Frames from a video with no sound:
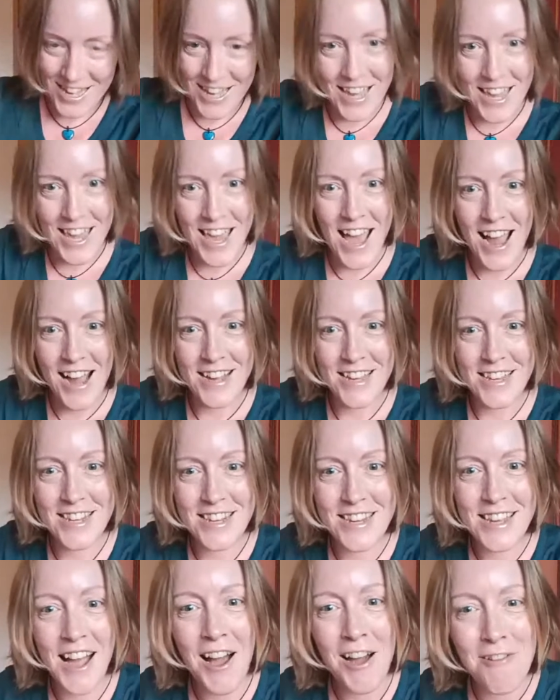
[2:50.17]

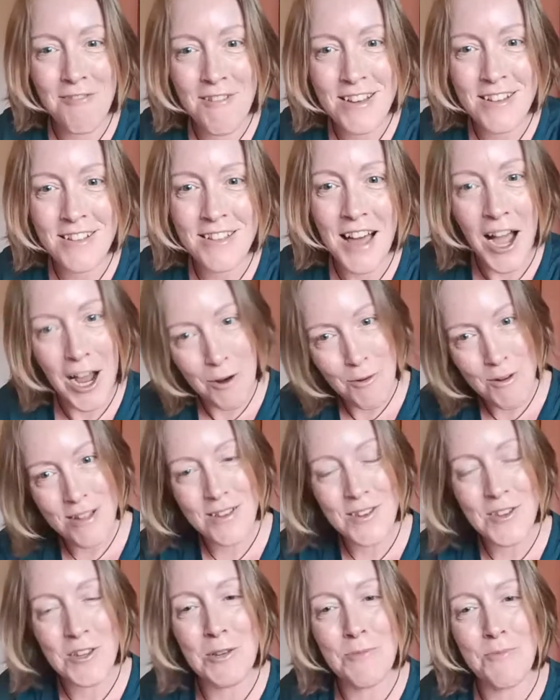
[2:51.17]
Yes, I will. I will
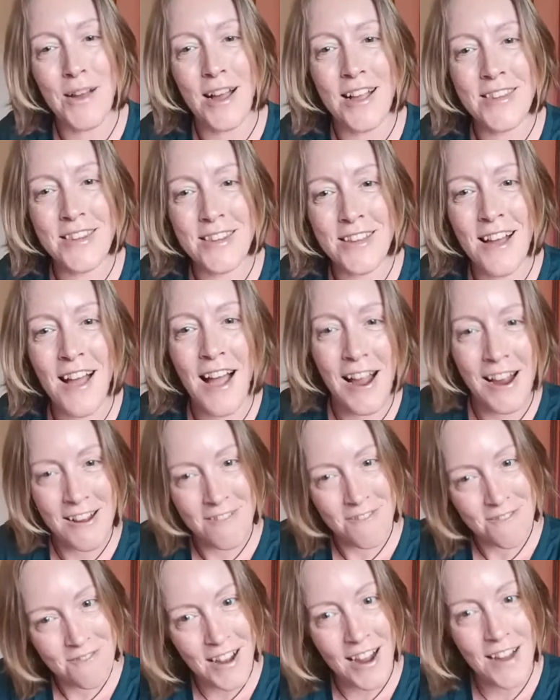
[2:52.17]
do better.
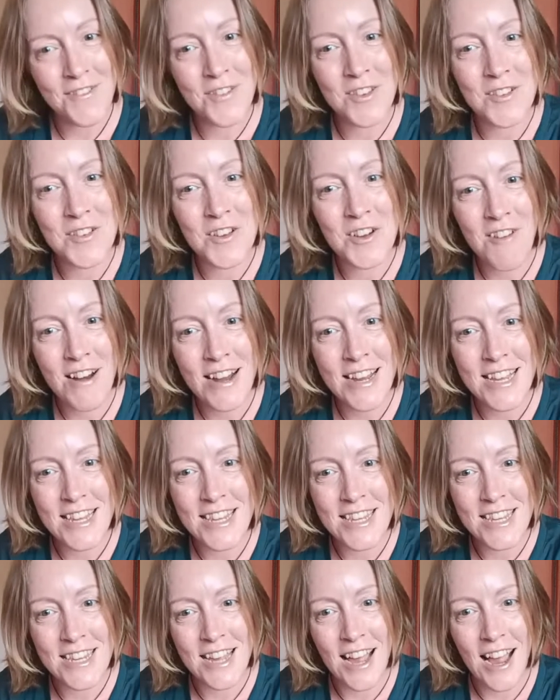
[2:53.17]
I've done great
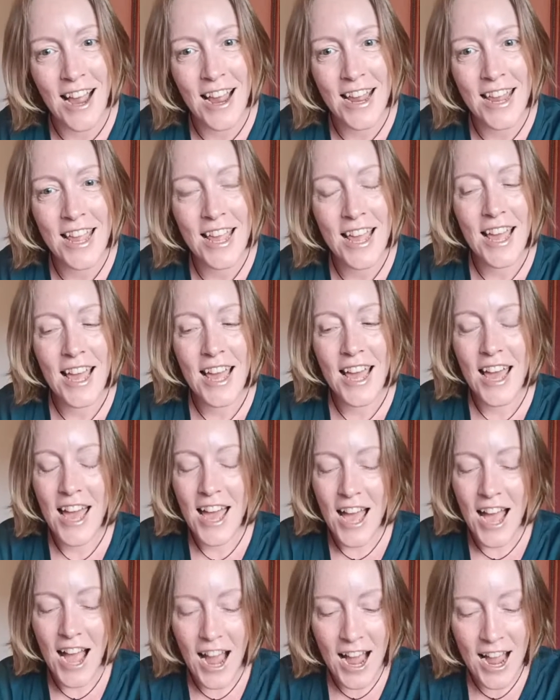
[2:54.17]
today.
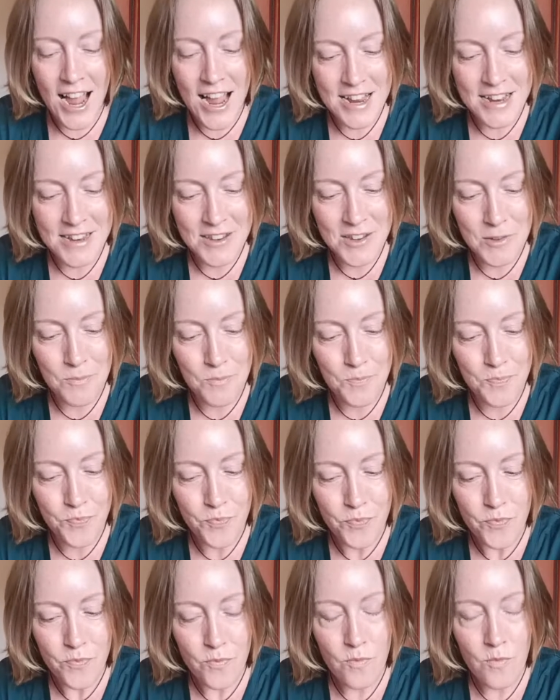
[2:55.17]
And
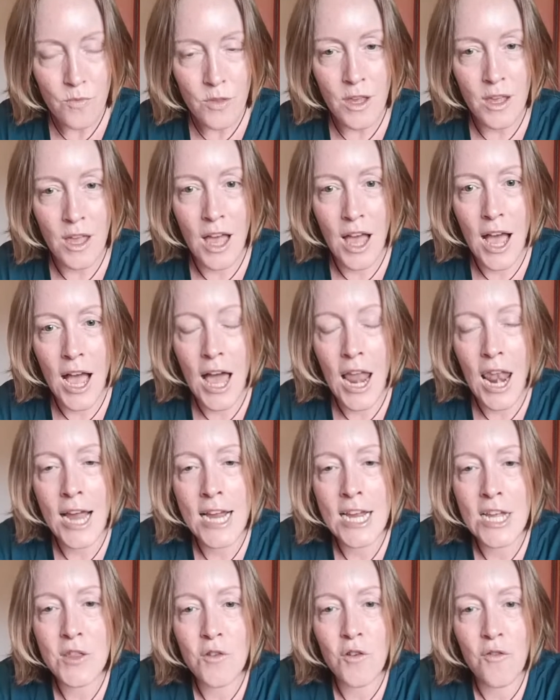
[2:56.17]
I
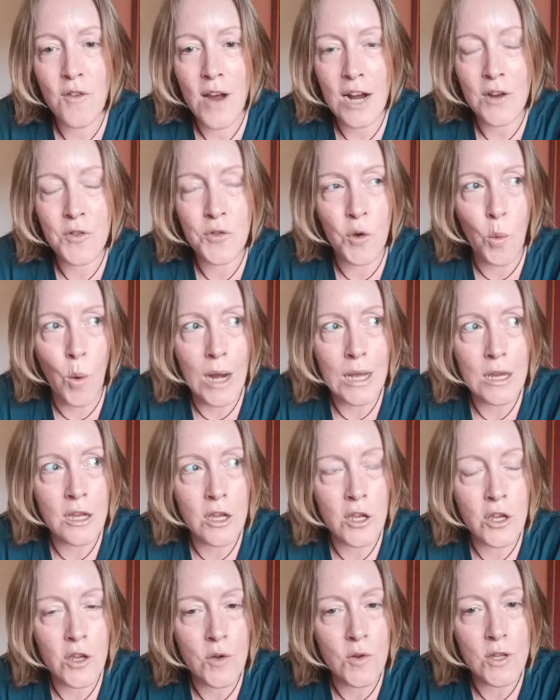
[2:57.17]
like the fact that when you
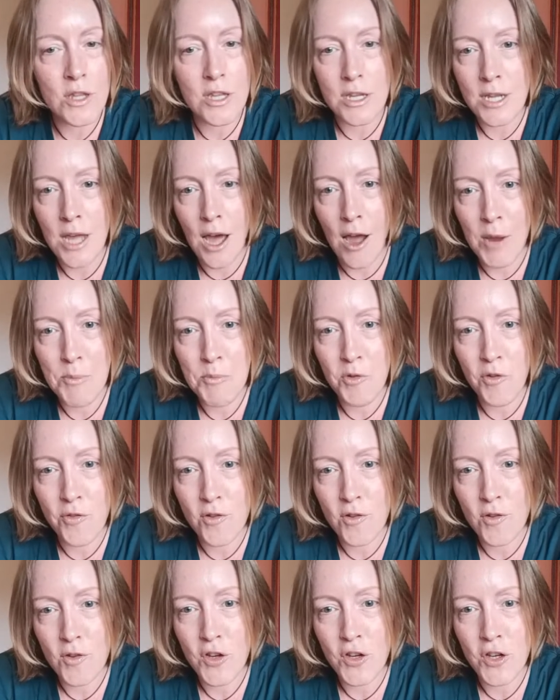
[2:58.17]
use the timer
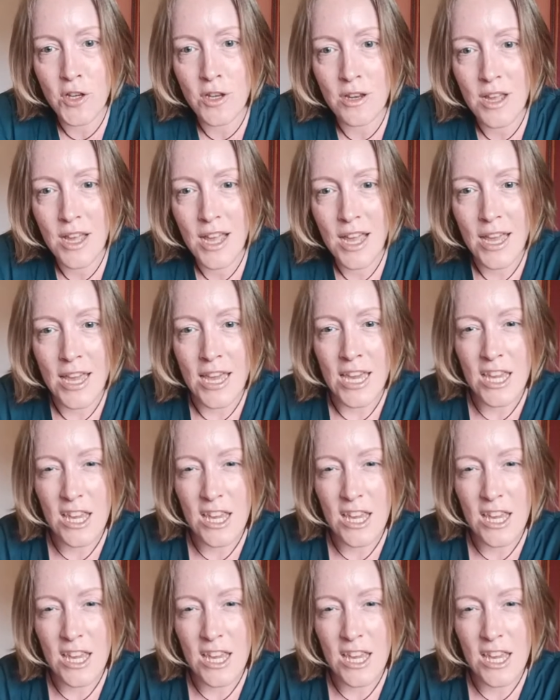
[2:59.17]
function, it